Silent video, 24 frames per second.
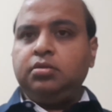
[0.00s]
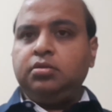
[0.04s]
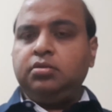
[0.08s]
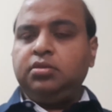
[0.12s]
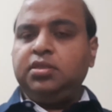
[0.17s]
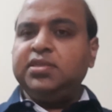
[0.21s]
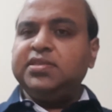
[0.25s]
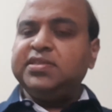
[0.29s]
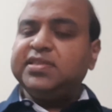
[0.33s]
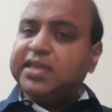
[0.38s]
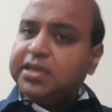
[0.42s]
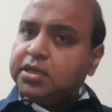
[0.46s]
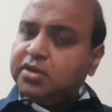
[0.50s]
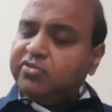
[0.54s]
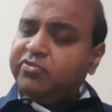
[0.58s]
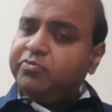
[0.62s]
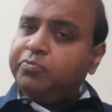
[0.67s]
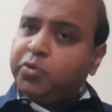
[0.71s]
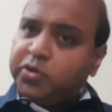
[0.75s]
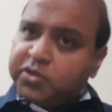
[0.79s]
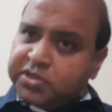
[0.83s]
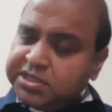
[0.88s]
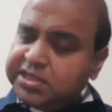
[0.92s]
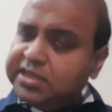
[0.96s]
The set of
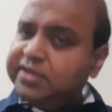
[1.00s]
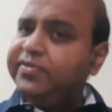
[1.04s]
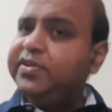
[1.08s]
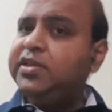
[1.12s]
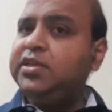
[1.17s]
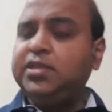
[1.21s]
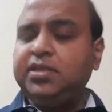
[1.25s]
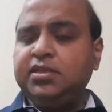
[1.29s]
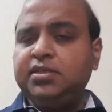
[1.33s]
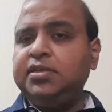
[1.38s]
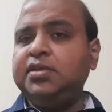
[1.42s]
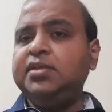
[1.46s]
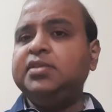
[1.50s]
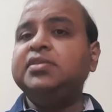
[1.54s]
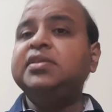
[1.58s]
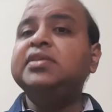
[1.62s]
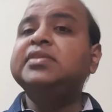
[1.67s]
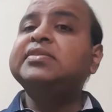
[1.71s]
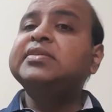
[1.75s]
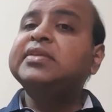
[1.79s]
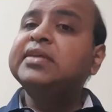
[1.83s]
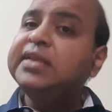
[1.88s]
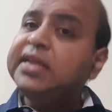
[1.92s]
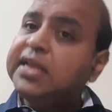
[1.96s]
positive integers
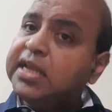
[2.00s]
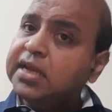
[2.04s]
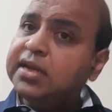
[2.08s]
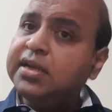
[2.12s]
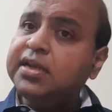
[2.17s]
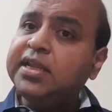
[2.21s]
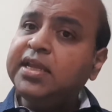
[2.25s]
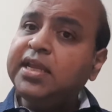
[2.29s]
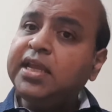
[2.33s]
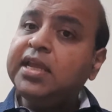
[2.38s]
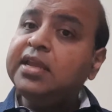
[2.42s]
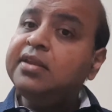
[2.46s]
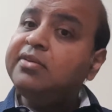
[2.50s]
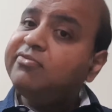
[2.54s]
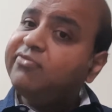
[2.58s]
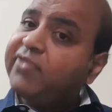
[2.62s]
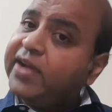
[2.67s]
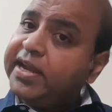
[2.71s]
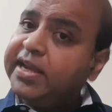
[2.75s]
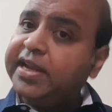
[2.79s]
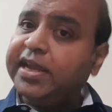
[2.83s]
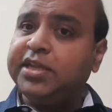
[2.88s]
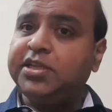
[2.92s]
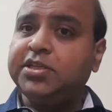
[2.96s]
is clearly
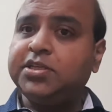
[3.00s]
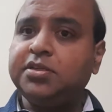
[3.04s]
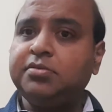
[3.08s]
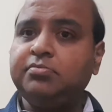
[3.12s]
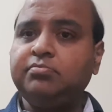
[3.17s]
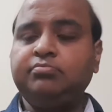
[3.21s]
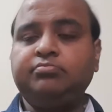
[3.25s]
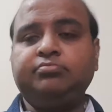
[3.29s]
infinite.